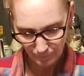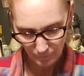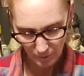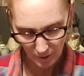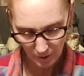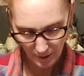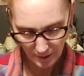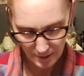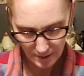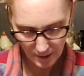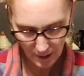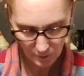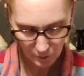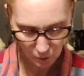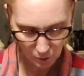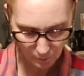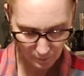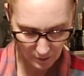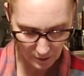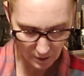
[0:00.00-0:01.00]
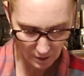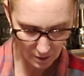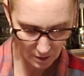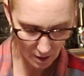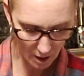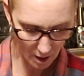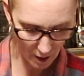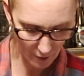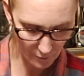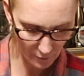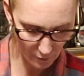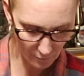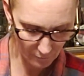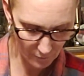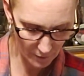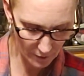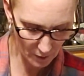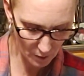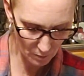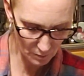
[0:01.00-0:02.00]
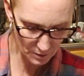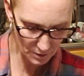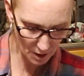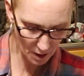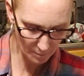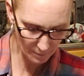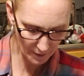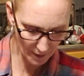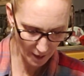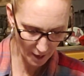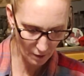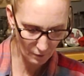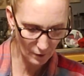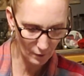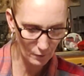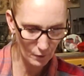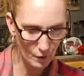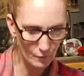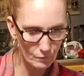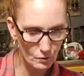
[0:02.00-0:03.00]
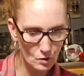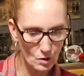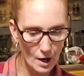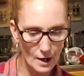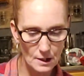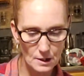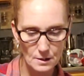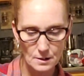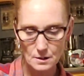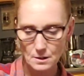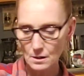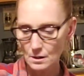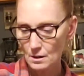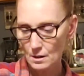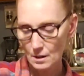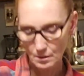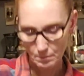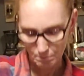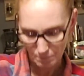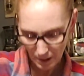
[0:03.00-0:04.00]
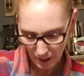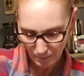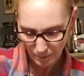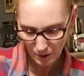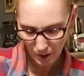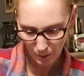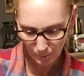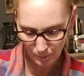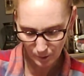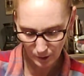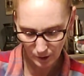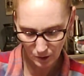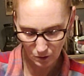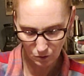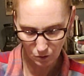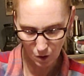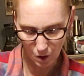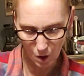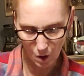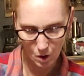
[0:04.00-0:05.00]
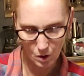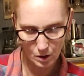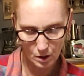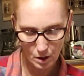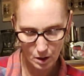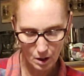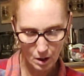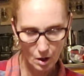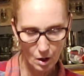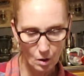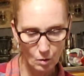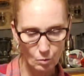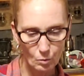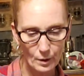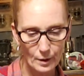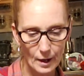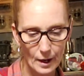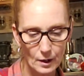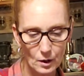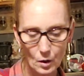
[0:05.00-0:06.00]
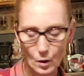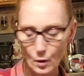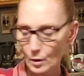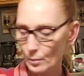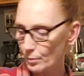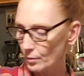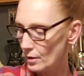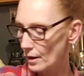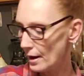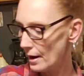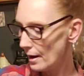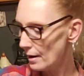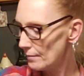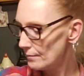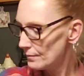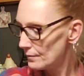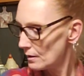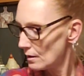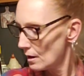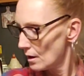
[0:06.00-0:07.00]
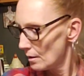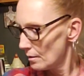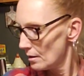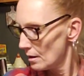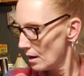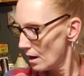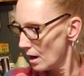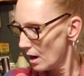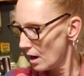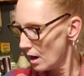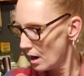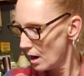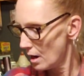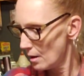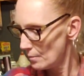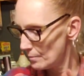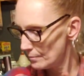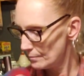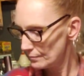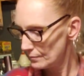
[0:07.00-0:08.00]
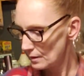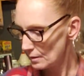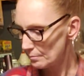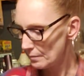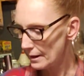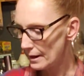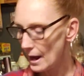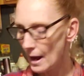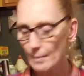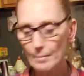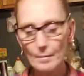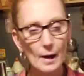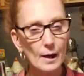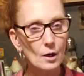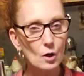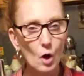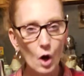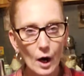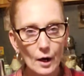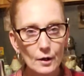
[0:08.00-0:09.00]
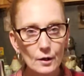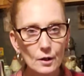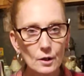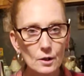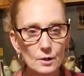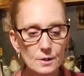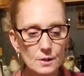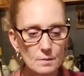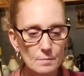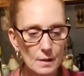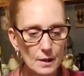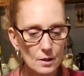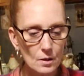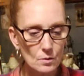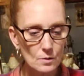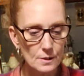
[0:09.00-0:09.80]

like I said, there'll be other videos coming out. I don't know if you guys, maybe I'll bring you along when I go to plant my MI Gardener tomato